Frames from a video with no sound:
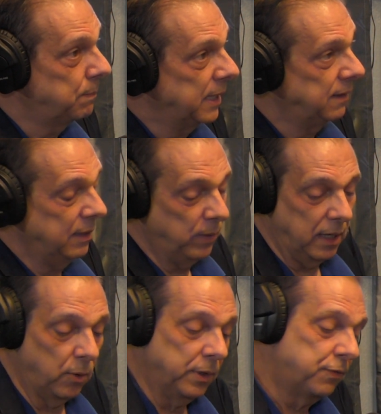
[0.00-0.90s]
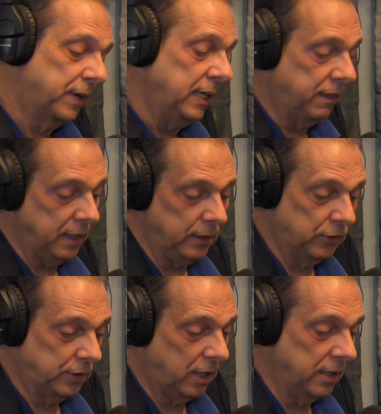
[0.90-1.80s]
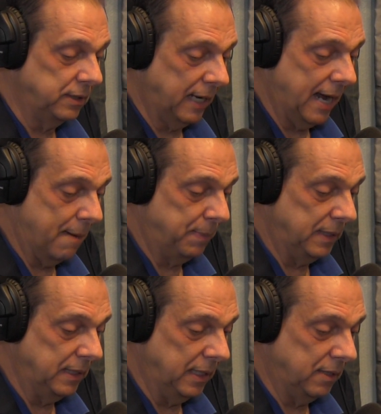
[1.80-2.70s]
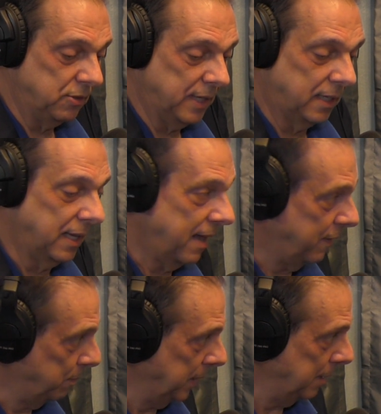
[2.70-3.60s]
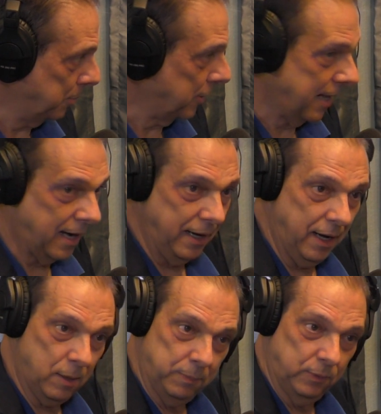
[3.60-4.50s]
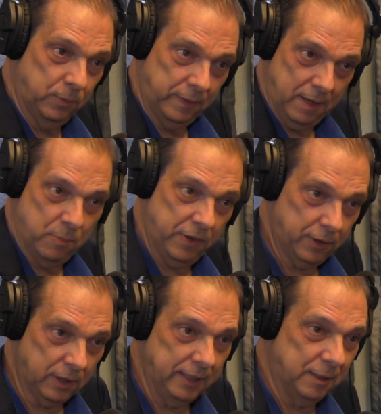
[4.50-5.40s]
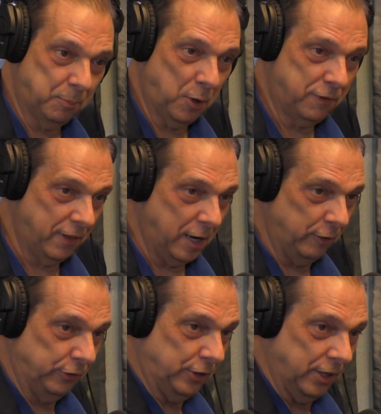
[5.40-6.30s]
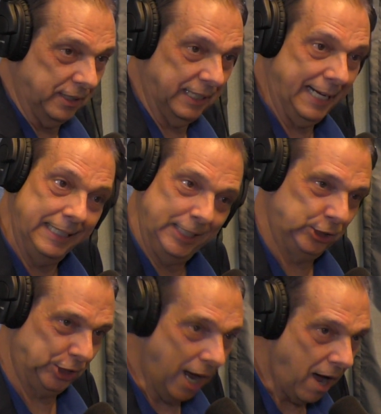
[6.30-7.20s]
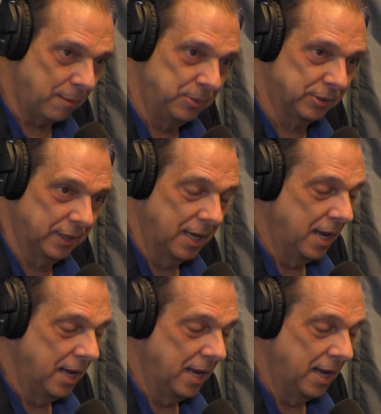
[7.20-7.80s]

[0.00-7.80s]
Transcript: But then a real funny thing started to happen is that a lot of the people that I helped them with their LinkedIn profile, they all started landing jobs.